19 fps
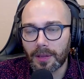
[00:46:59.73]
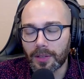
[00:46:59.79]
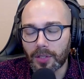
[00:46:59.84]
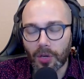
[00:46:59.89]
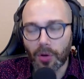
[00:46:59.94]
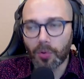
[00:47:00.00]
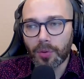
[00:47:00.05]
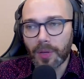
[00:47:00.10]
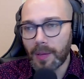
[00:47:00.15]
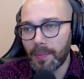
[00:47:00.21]

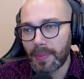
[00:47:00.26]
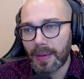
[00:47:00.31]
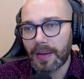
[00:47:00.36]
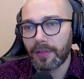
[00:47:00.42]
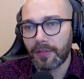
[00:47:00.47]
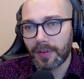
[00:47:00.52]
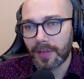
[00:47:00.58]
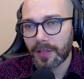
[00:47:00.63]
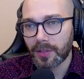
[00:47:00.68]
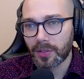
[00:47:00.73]
only
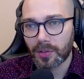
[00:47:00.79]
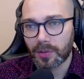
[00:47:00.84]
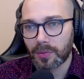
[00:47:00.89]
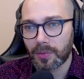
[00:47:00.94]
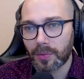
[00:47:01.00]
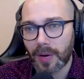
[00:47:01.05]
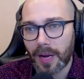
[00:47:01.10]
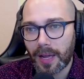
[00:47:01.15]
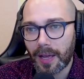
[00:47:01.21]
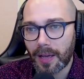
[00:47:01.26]
benefits,
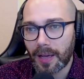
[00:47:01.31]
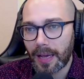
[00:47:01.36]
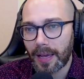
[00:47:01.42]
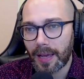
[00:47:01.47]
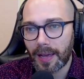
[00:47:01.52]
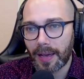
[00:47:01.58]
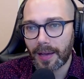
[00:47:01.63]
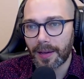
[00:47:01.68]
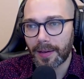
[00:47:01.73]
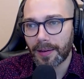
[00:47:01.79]
right?
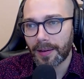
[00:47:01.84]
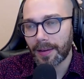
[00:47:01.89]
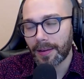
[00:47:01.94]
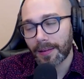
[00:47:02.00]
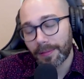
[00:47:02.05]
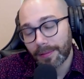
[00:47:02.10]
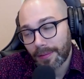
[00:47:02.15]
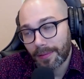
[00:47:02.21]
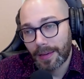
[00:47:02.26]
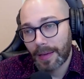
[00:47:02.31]
I
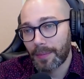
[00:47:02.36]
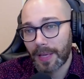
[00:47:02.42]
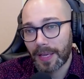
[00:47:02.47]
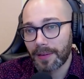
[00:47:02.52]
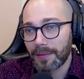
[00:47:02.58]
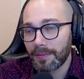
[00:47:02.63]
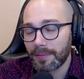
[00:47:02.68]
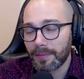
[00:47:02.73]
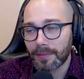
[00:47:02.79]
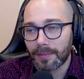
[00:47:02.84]
mean,